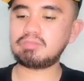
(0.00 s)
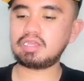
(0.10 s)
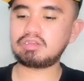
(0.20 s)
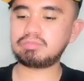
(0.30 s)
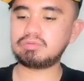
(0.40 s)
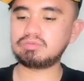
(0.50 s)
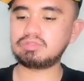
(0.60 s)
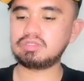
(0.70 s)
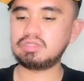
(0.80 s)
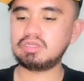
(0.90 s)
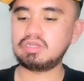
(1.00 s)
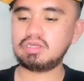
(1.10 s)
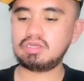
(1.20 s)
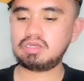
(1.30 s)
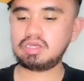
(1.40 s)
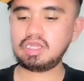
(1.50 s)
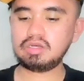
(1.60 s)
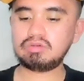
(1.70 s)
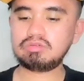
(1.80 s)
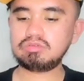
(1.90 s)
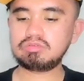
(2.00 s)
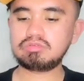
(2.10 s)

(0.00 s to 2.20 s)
ito yung microphone. Ayun o.